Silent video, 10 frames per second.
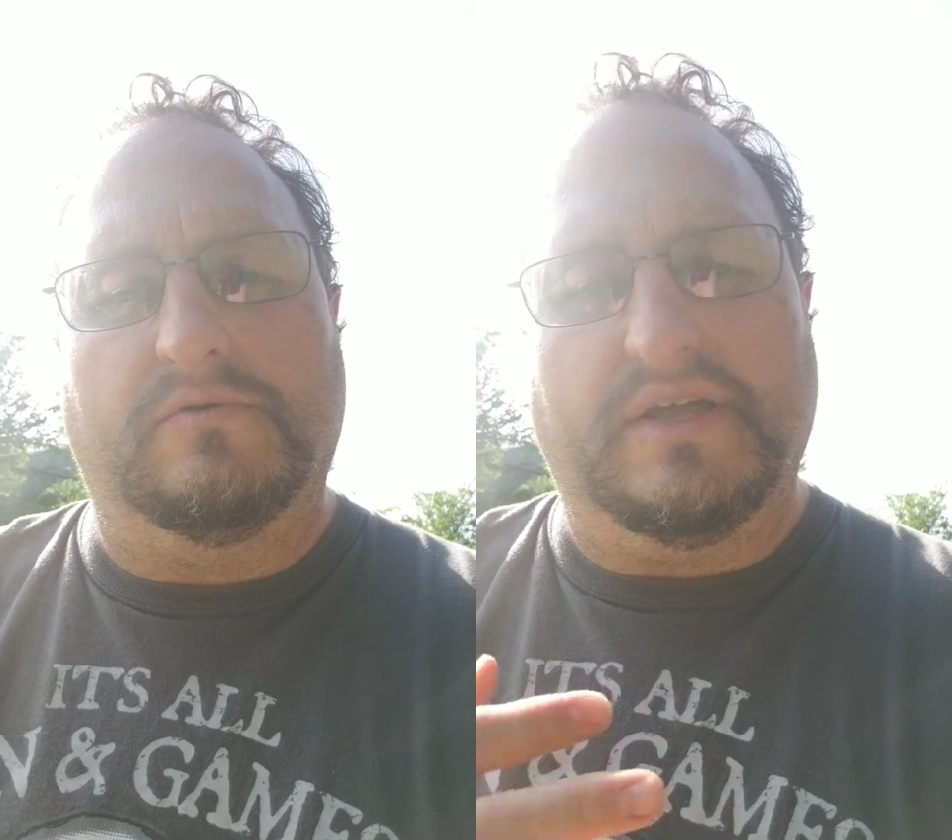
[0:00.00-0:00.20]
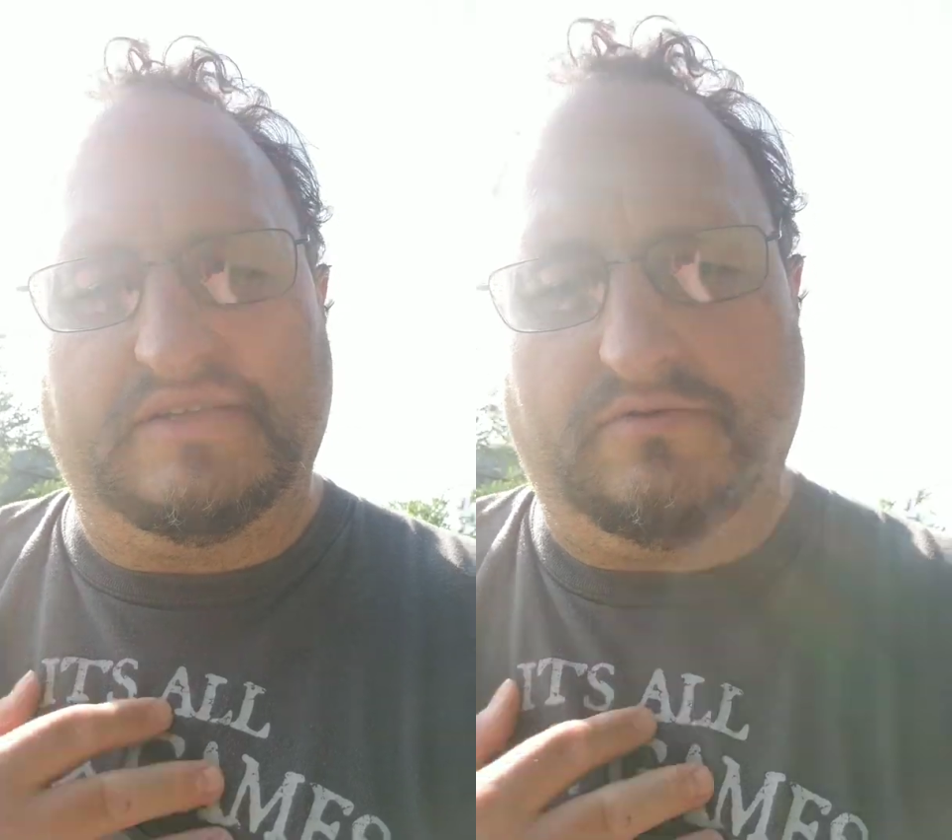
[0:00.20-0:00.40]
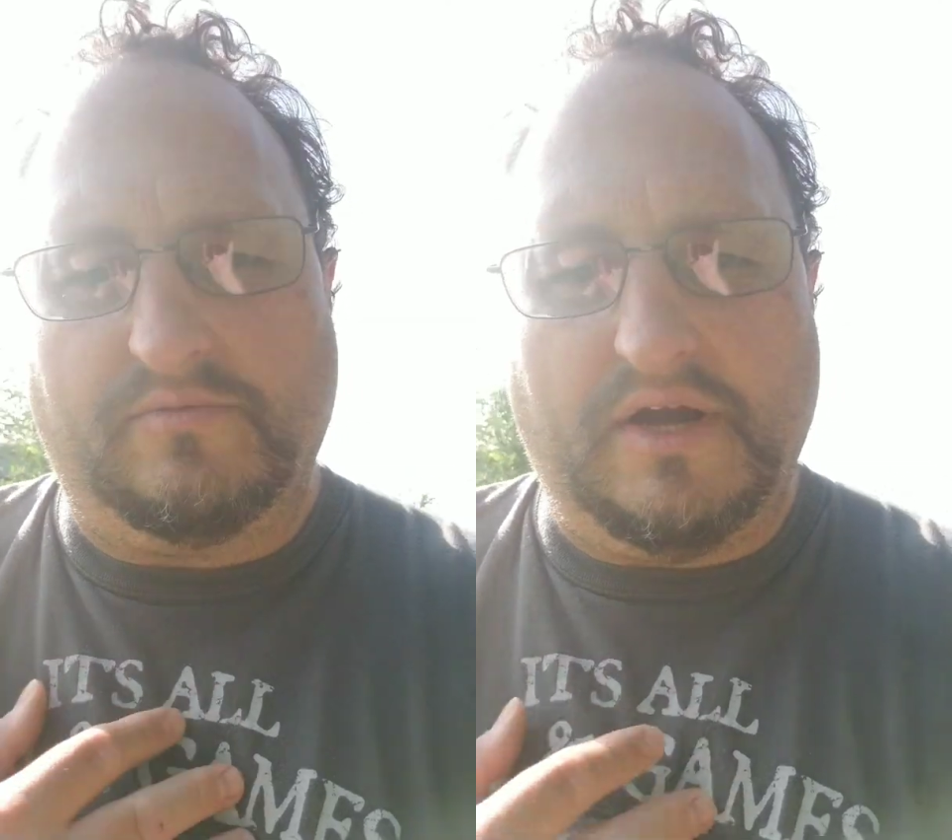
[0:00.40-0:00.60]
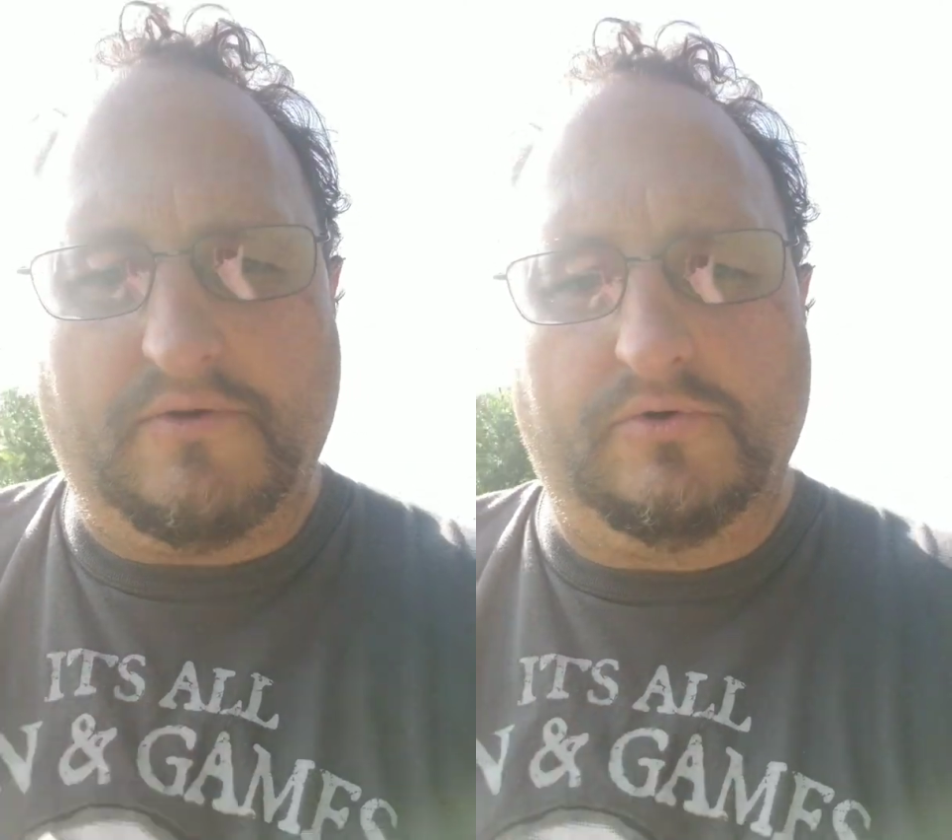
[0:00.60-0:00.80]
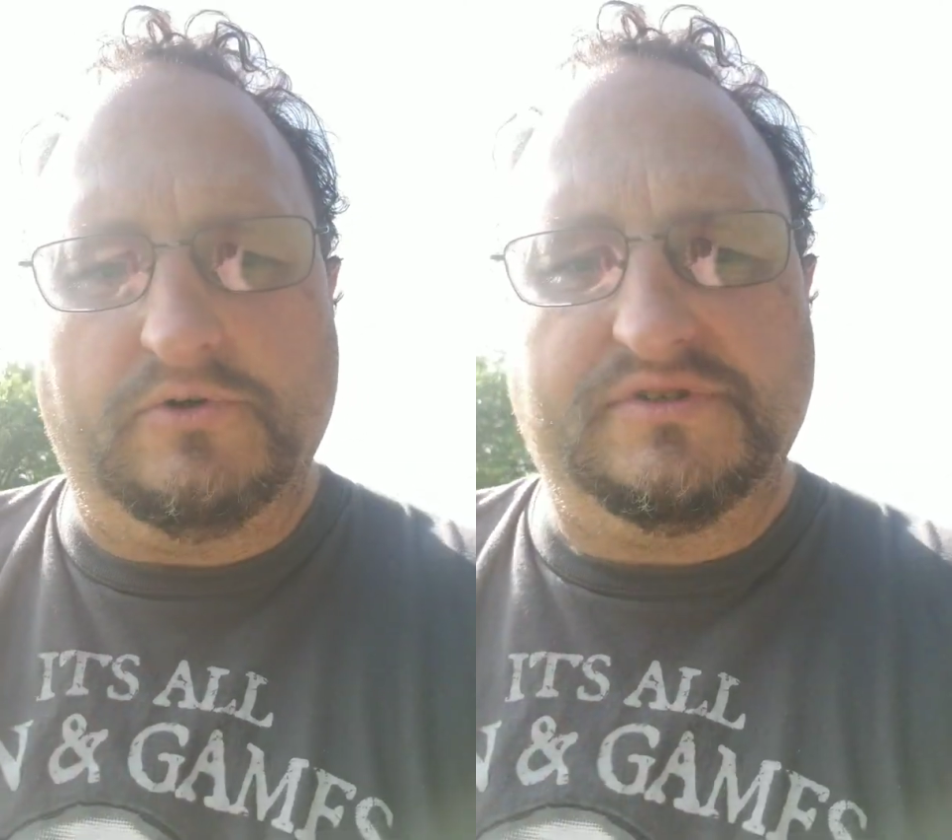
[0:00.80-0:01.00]
that's one of my
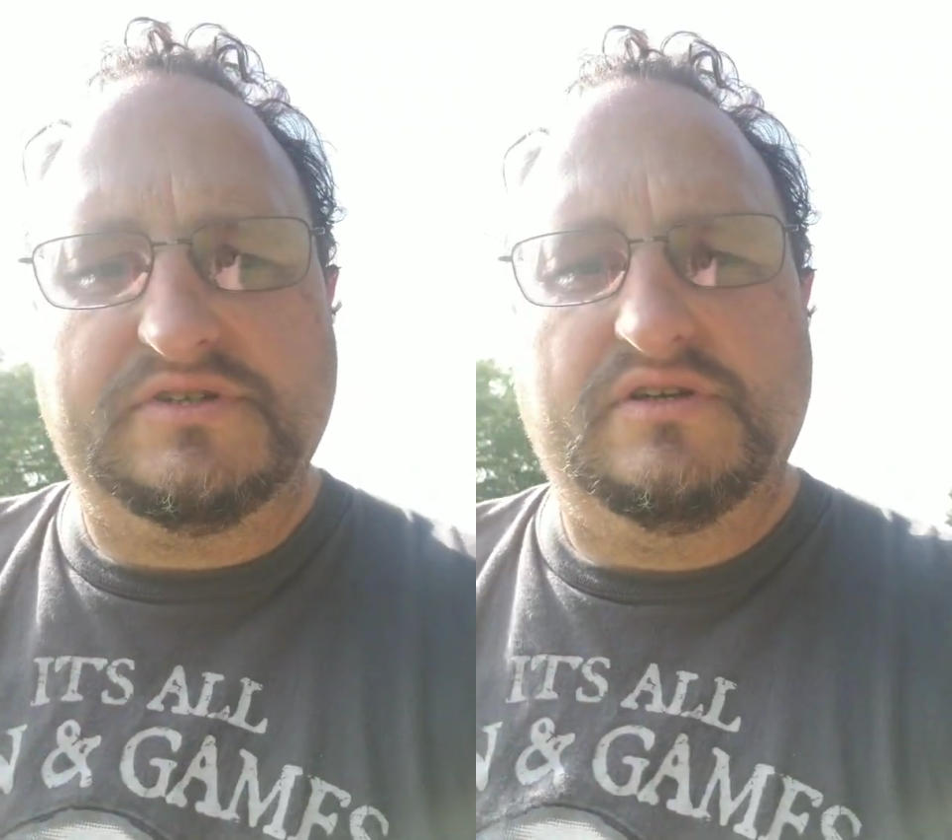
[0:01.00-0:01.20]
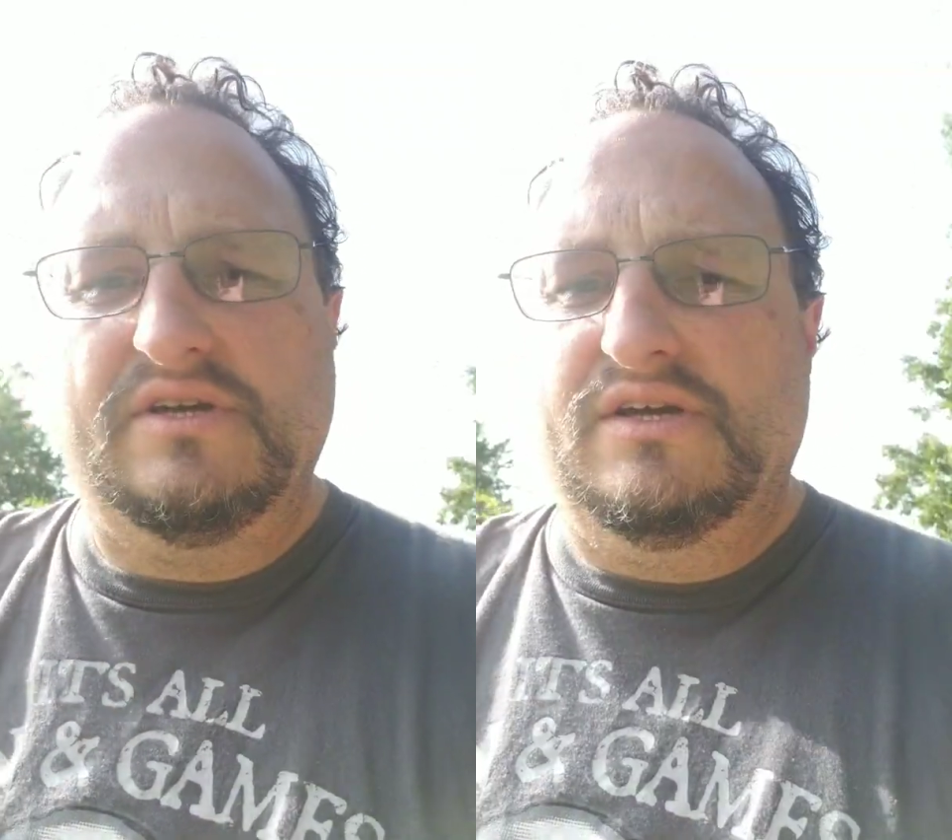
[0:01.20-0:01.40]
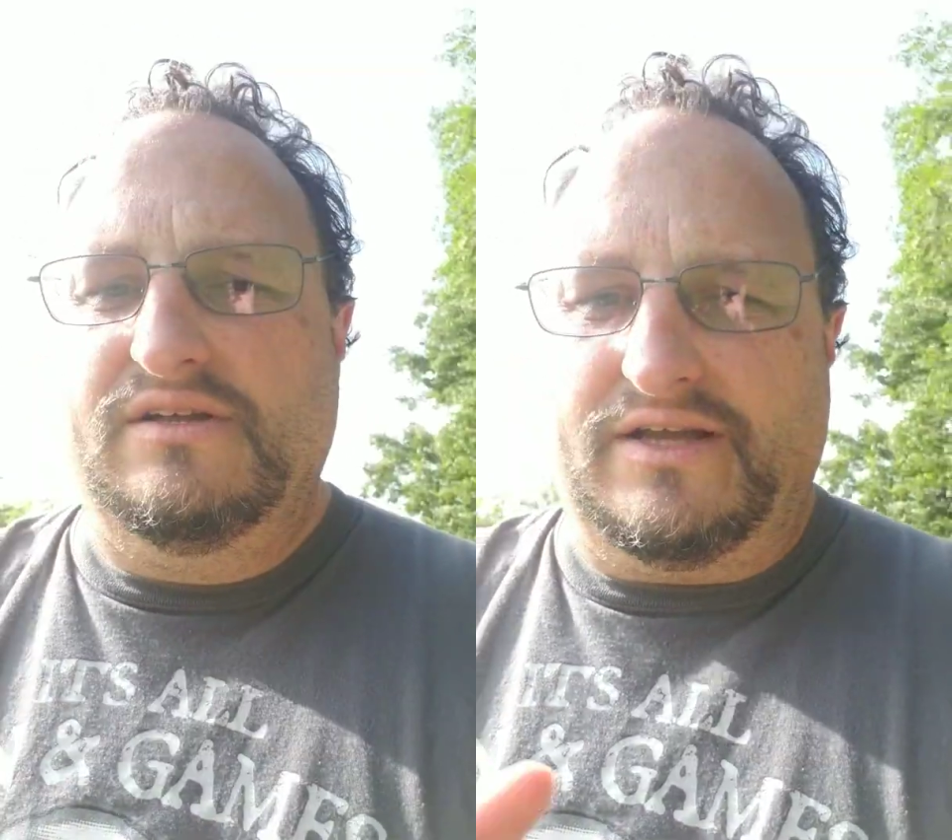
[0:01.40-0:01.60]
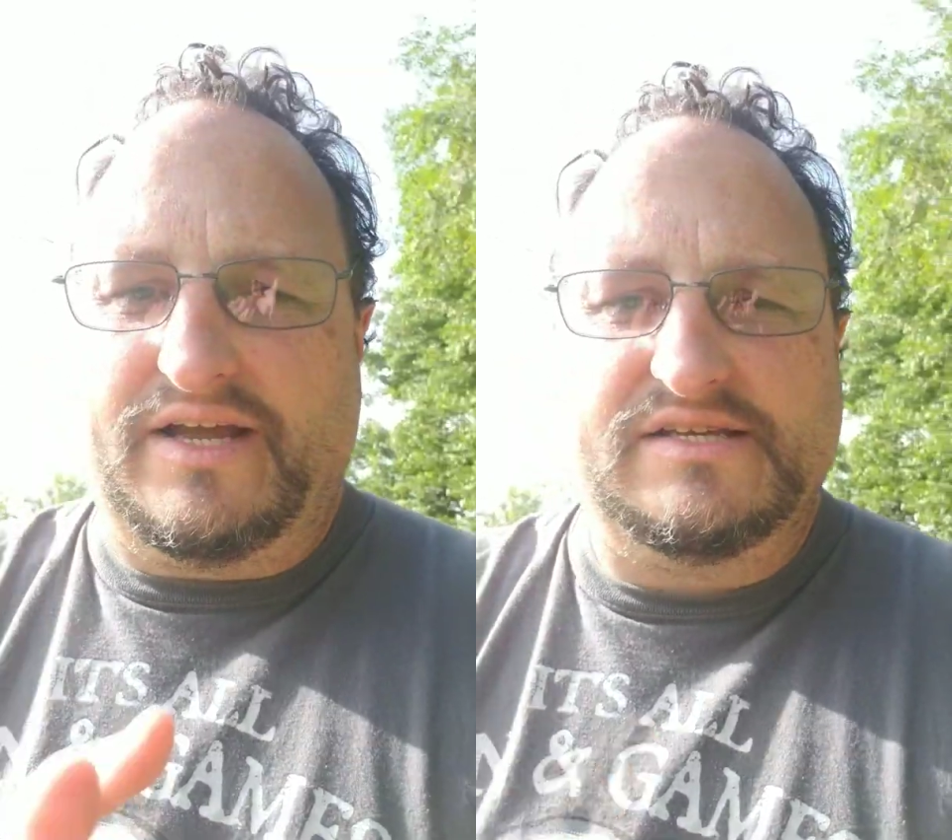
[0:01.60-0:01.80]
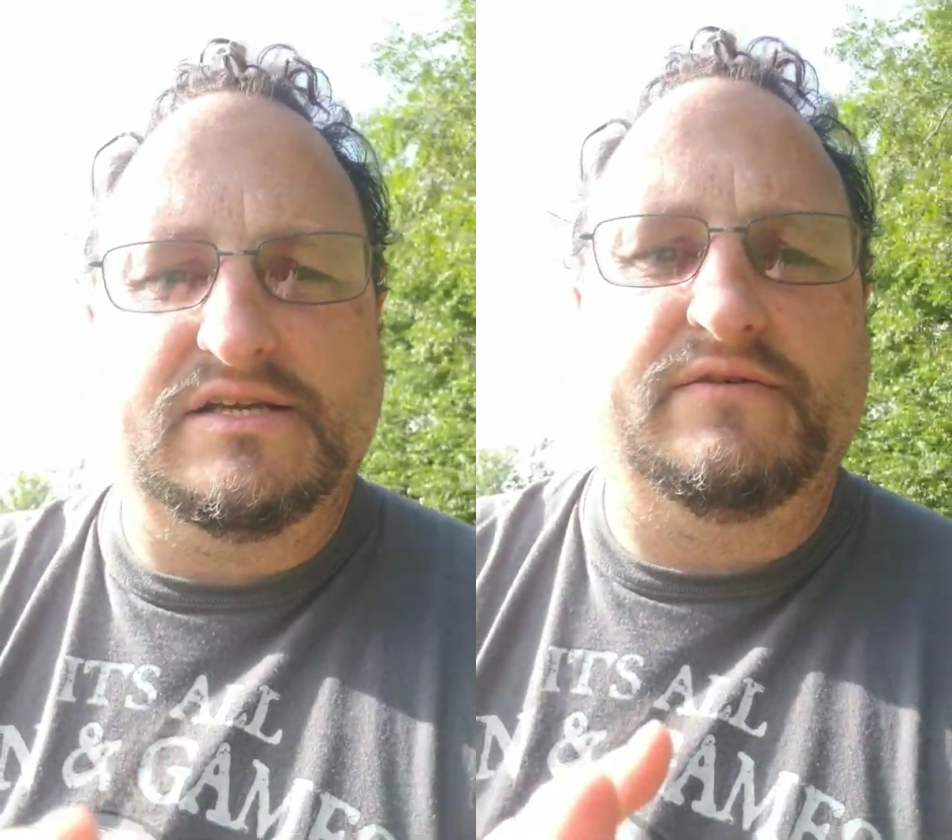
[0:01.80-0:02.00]
rules. Like I said,